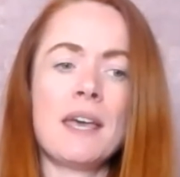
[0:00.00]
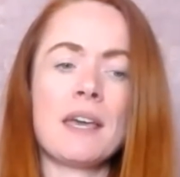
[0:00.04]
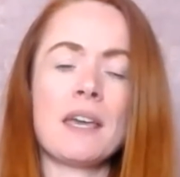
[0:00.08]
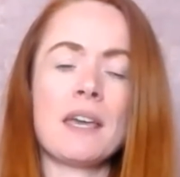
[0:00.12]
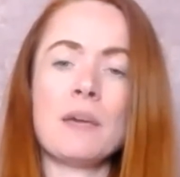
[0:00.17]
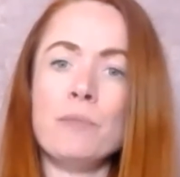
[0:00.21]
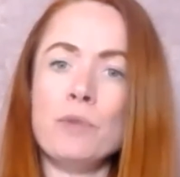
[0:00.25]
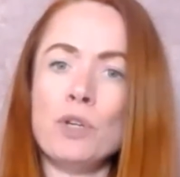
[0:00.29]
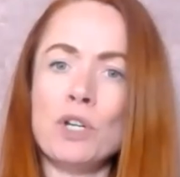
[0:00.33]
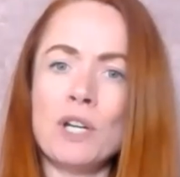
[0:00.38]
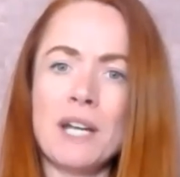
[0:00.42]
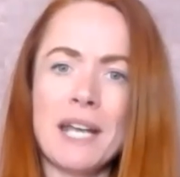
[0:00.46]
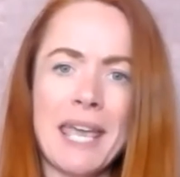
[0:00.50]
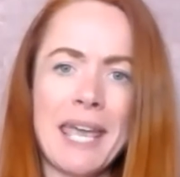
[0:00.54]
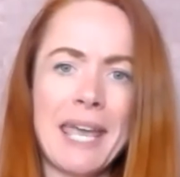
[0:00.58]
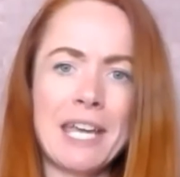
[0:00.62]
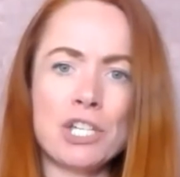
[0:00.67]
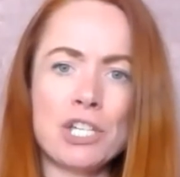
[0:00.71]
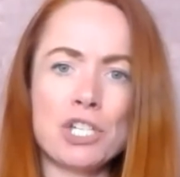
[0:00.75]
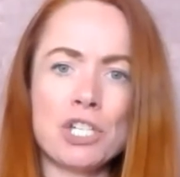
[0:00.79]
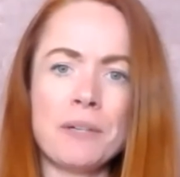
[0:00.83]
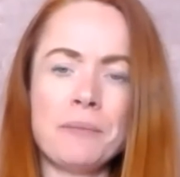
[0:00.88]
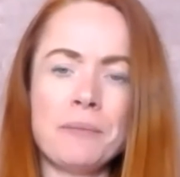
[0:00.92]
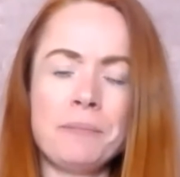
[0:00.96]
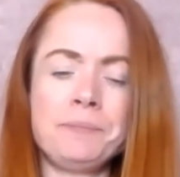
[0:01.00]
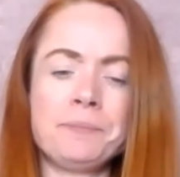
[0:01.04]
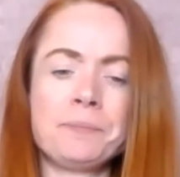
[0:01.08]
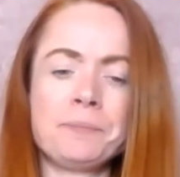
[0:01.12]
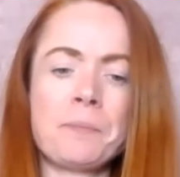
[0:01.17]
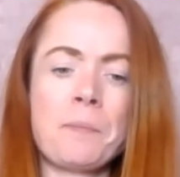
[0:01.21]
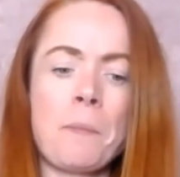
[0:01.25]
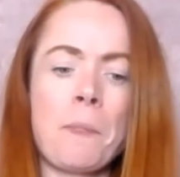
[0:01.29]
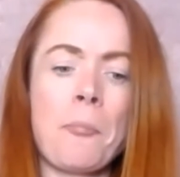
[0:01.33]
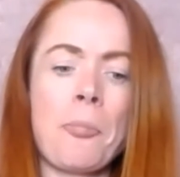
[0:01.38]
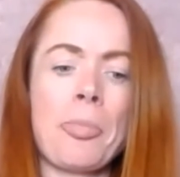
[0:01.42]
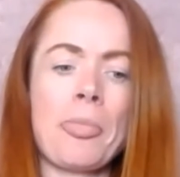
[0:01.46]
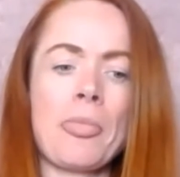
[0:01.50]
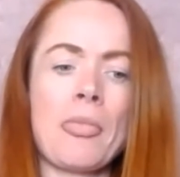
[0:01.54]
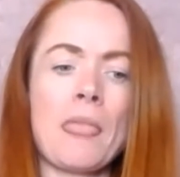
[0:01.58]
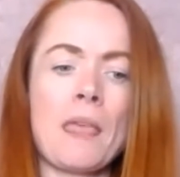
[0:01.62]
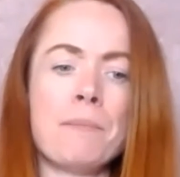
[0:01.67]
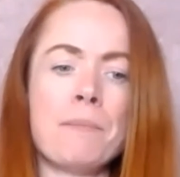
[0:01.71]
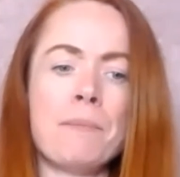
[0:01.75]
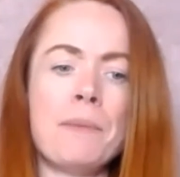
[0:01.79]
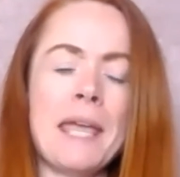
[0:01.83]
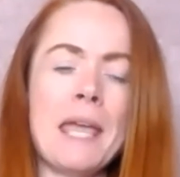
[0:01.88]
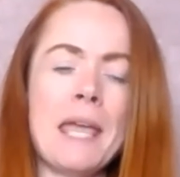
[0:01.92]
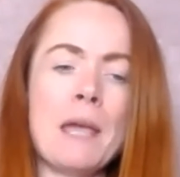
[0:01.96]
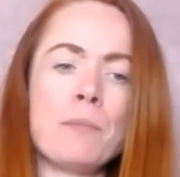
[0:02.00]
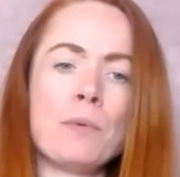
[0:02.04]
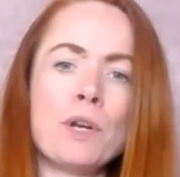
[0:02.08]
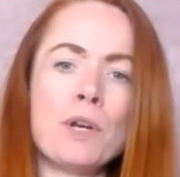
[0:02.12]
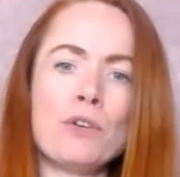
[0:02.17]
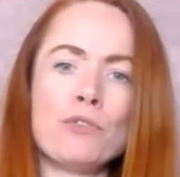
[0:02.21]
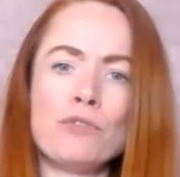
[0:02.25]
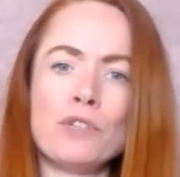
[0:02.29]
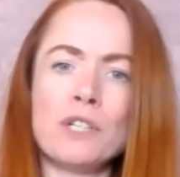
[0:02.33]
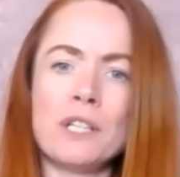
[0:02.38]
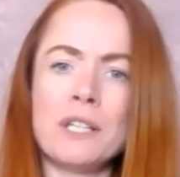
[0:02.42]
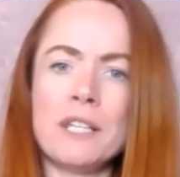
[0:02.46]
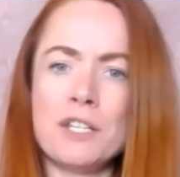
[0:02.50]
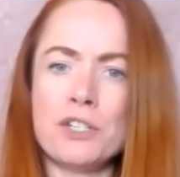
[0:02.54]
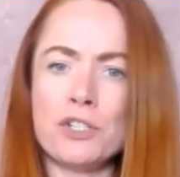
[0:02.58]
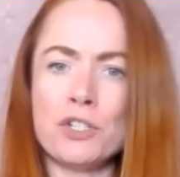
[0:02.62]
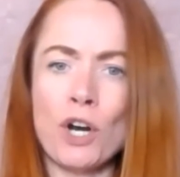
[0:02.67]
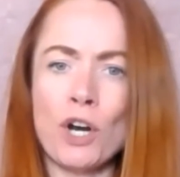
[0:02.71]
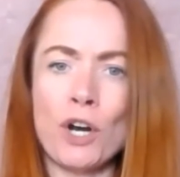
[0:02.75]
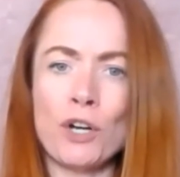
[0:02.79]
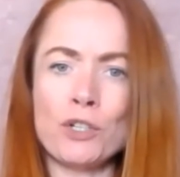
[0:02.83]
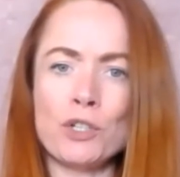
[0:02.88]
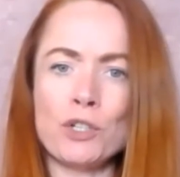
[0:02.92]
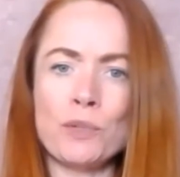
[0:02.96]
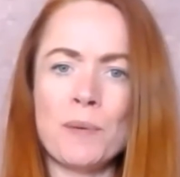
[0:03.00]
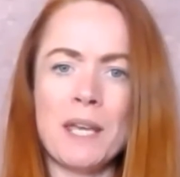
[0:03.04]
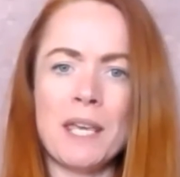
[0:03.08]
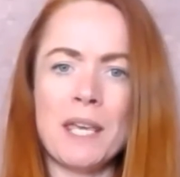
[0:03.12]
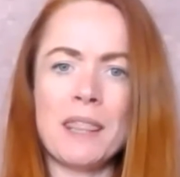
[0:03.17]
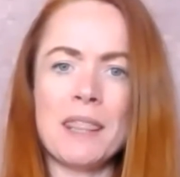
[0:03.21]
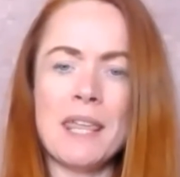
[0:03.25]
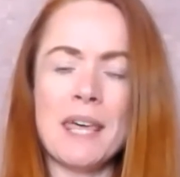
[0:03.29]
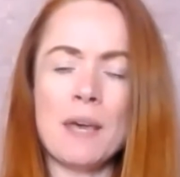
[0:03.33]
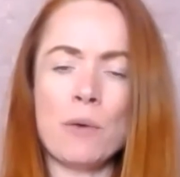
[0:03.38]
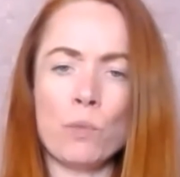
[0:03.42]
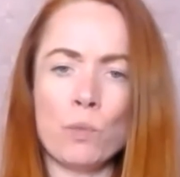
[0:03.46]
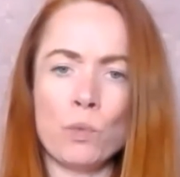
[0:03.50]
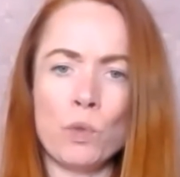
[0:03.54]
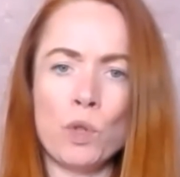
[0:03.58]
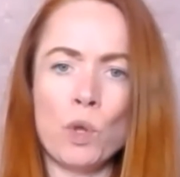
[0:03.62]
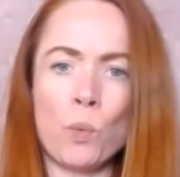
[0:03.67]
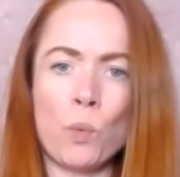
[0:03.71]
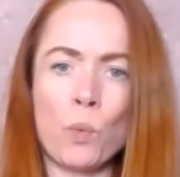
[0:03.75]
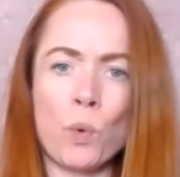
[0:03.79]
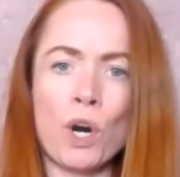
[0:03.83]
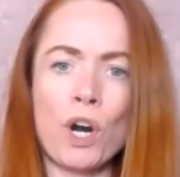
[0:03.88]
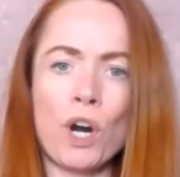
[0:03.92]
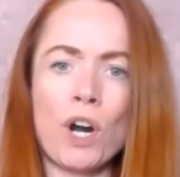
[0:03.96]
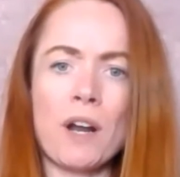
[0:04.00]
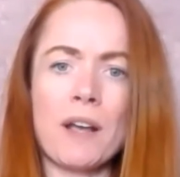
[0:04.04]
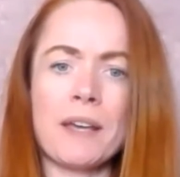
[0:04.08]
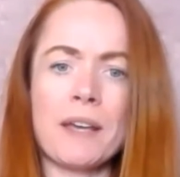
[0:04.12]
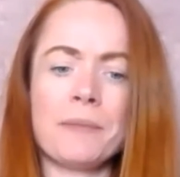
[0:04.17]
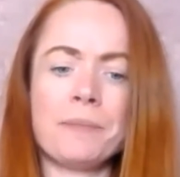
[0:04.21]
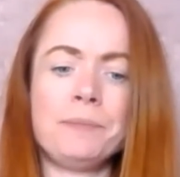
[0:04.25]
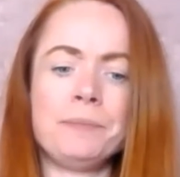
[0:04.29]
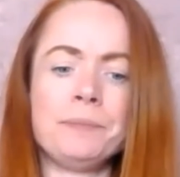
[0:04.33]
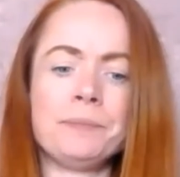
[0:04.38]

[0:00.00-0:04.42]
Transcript: communication, being able to really start doing the, the work